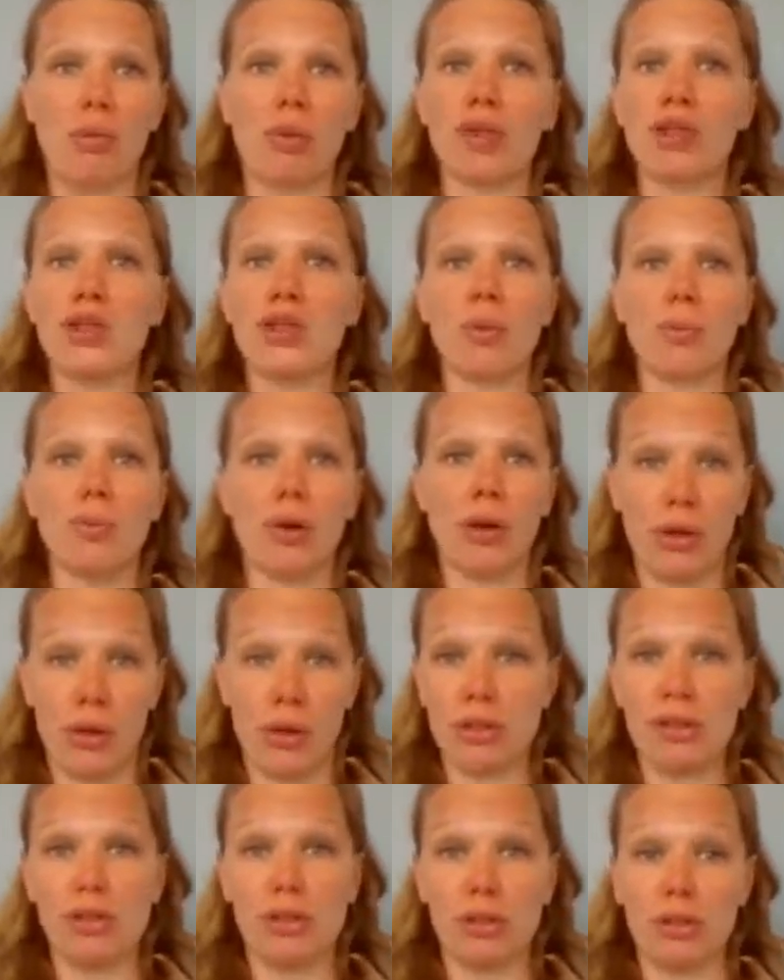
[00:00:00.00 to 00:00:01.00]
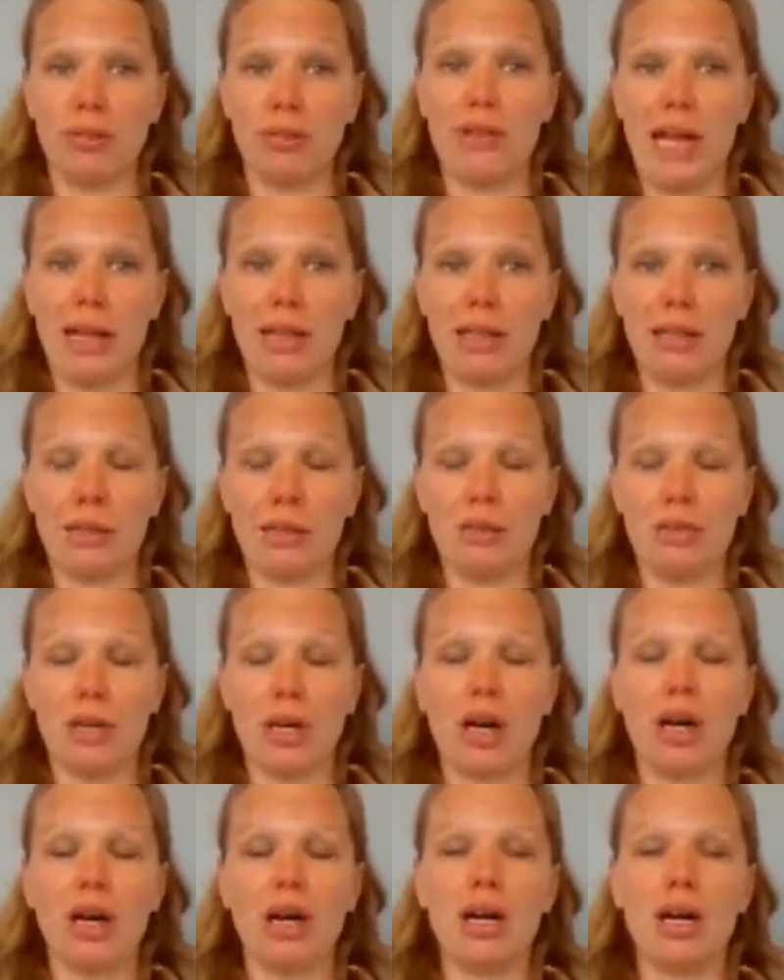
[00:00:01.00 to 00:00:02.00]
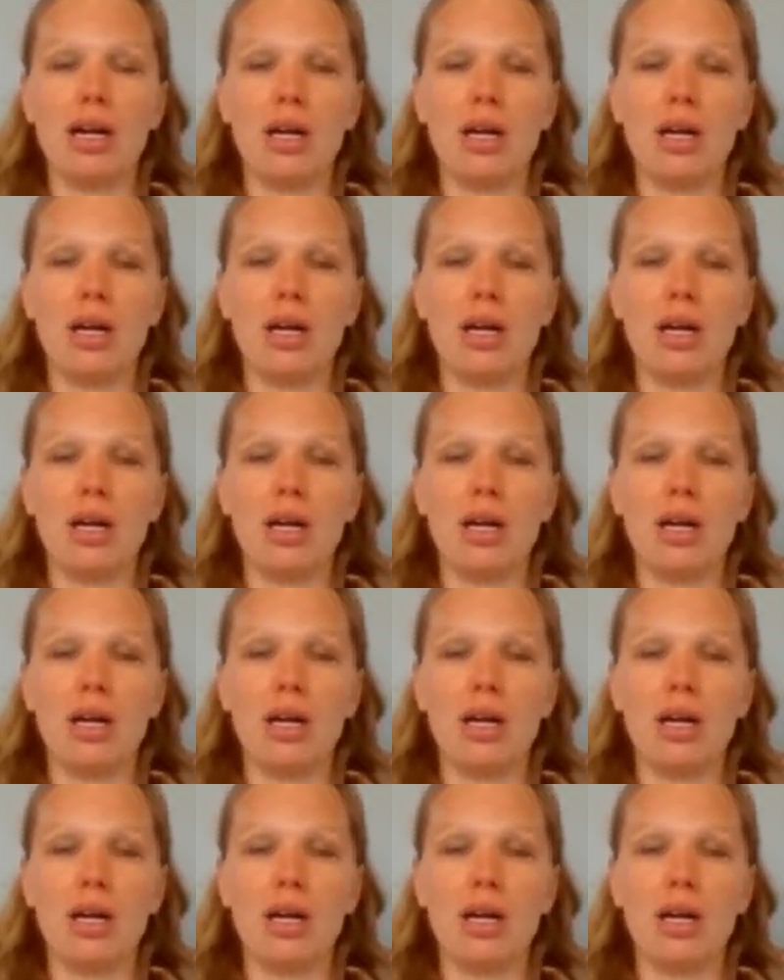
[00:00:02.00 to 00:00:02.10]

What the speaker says: what your personal values are.